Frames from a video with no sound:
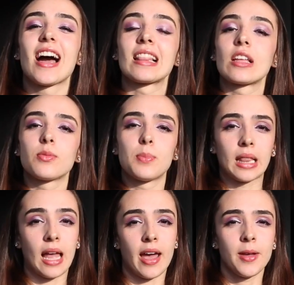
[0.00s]
I love
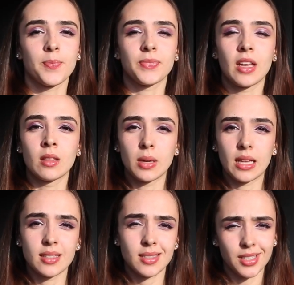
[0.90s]
ballet. And
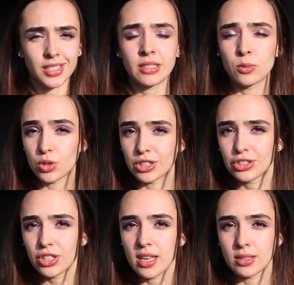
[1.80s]
ballet started in
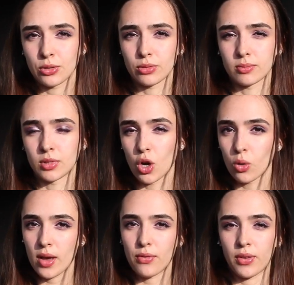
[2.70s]
Russia, as you
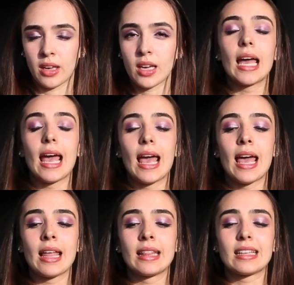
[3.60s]
know, I think.
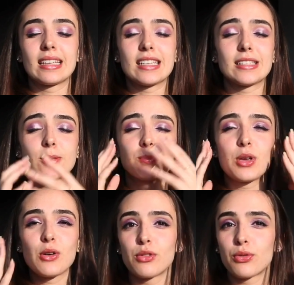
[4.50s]
And it's
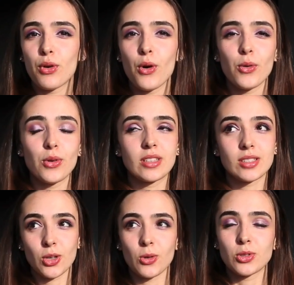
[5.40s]
beautiful, it's
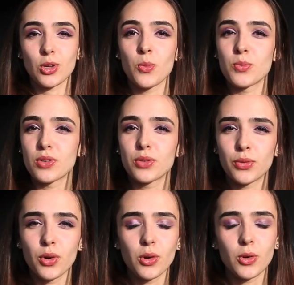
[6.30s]
so
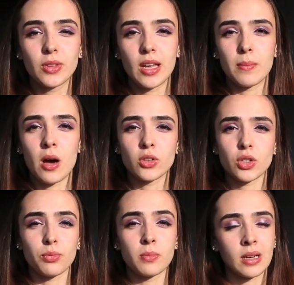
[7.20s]
beautiful, the amount
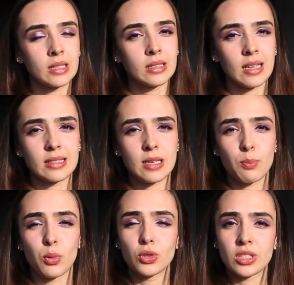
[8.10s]
of money that they
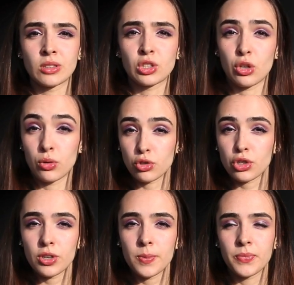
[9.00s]
put in culture.